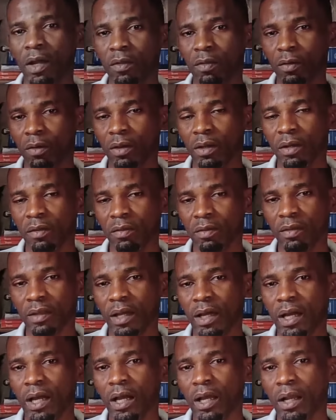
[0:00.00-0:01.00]
So this is a
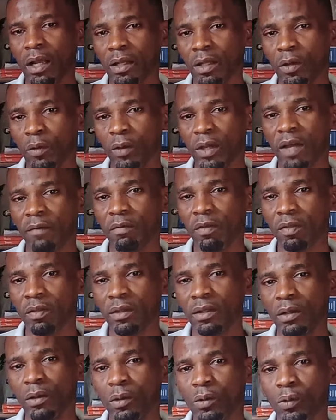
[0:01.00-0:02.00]
hard hat. We have the
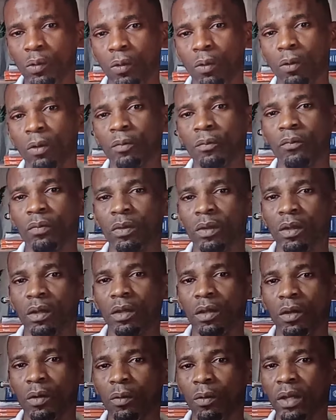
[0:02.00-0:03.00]
steel toe,
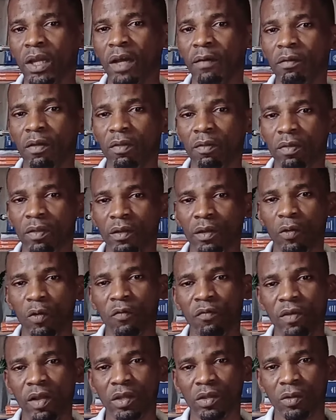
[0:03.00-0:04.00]
we have the
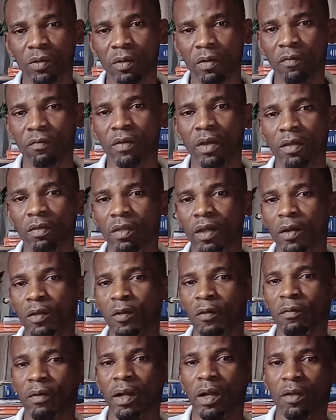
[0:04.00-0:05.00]
reflector, the vest, and stuff
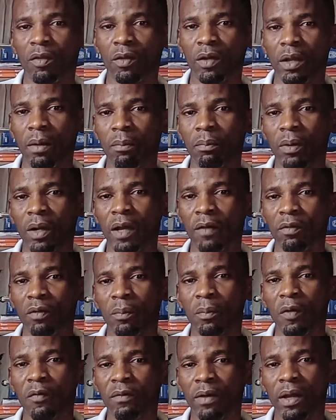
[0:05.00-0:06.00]
like that. So the employer to
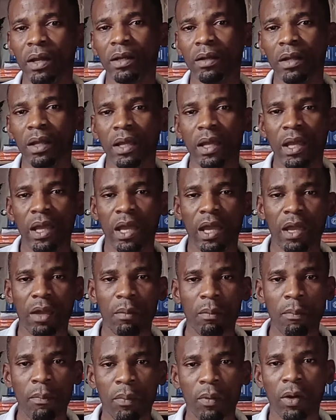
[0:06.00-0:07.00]
provide
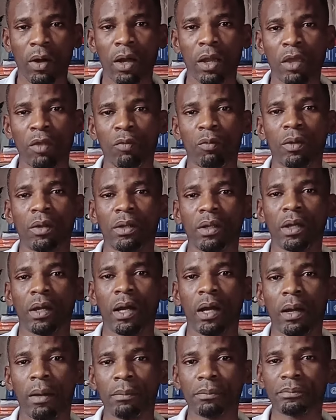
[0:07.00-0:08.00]
employees with
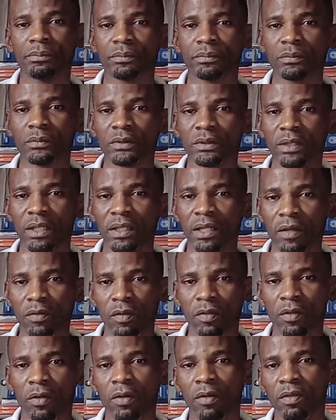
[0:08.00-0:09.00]
the
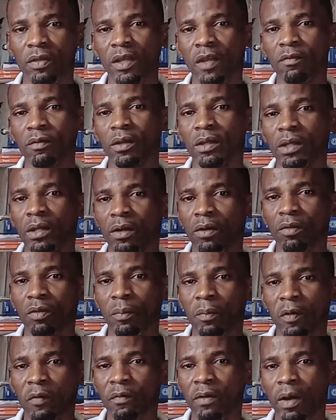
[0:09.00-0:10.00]
necessary safety gear to
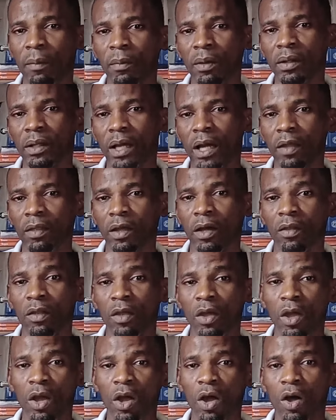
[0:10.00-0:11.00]
perform the task. 'Cause
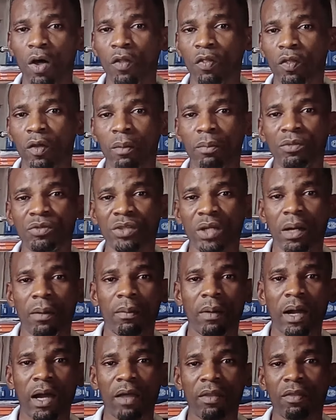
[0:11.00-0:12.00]
some job
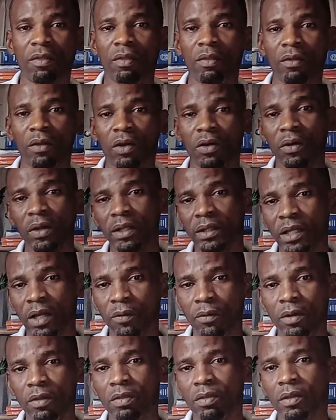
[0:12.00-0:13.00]
has greater
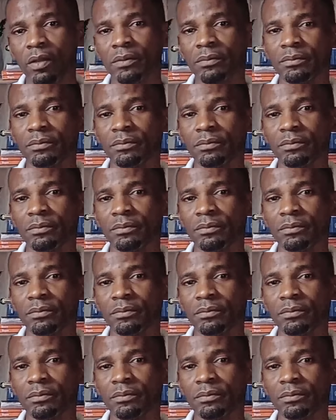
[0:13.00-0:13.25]
risk.